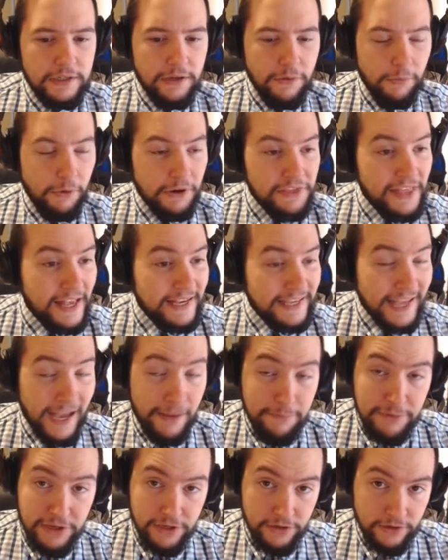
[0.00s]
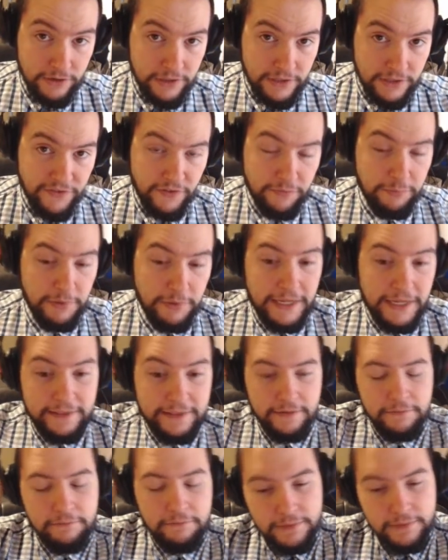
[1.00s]
Well, that can be good if you've played
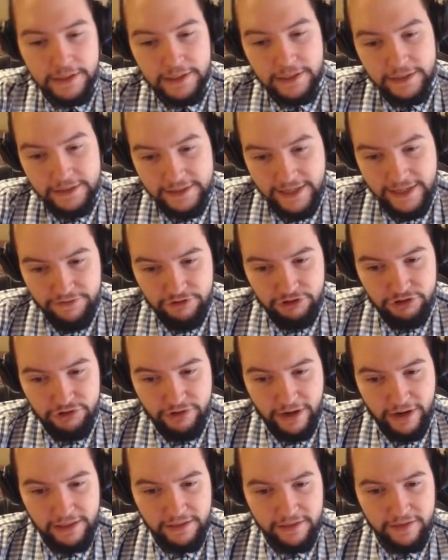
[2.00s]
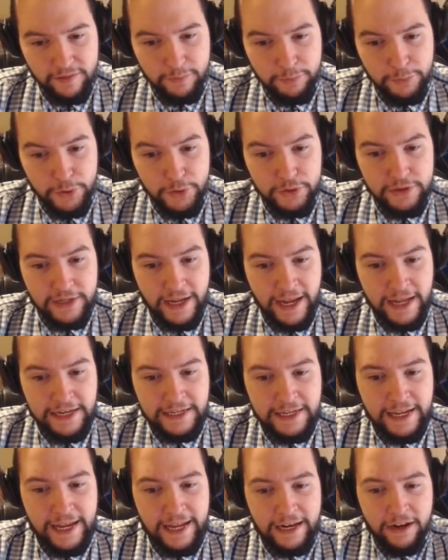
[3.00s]
them. 7 strength. Boost
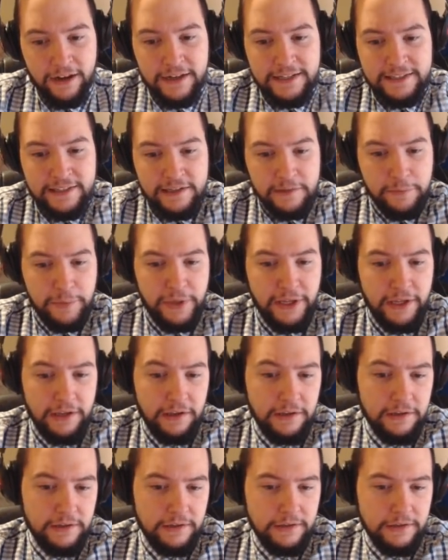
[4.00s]
any allies that appear.